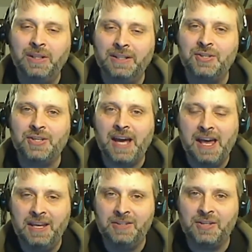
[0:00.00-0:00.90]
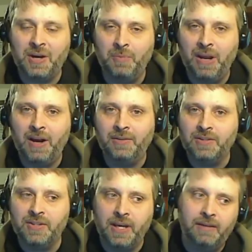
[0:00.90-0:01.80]
Ridley Scott has come right out
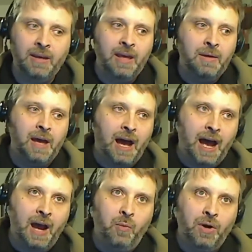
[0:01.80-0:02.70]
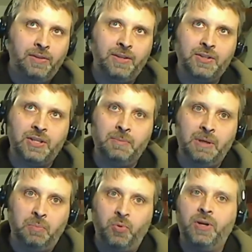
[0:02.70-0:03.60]
and said, "I want this to
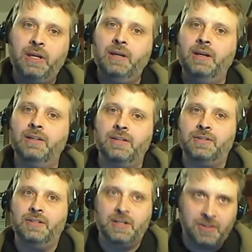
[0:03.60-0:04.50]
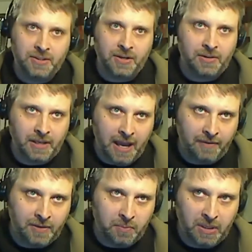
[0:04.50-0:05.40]
be pretty. It doesn't necessarily
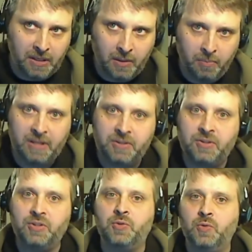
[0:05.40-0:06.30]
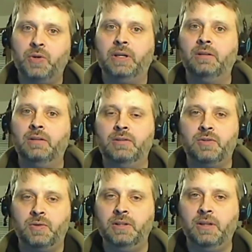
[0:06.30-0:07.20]
have to be the best story."
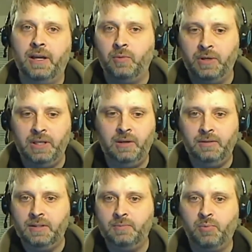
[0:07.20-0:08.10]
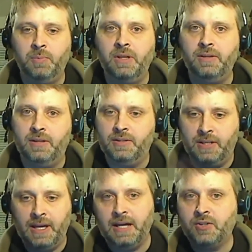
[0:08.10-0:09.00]
So he like when he did Prometheus,
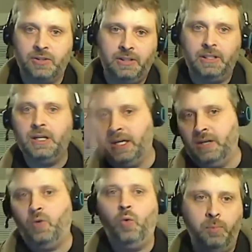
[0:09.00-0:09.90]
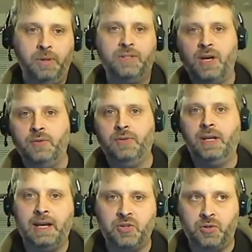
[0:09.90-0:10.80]
he actually cut whole bits out
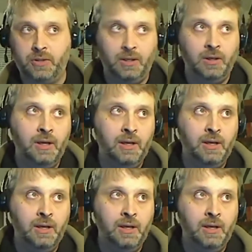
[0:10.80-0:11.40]
that actually